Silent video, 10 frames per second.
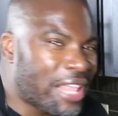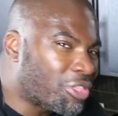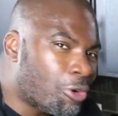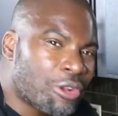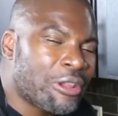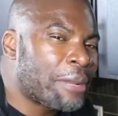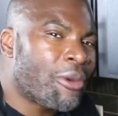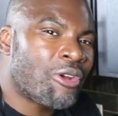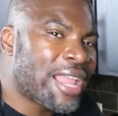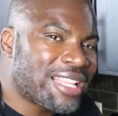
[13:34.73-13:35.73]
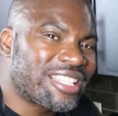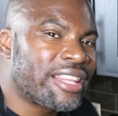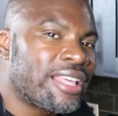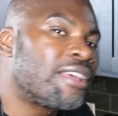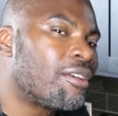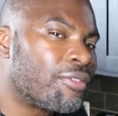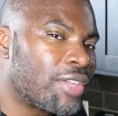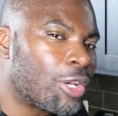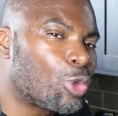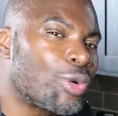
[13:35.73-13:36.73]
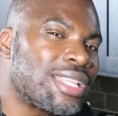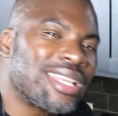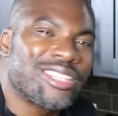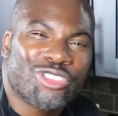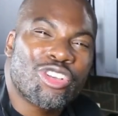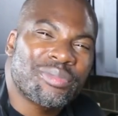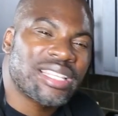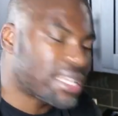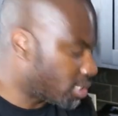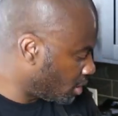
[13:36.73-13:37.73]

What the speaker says: That third degree burn has the love in the tortillas, you know what I'm saying?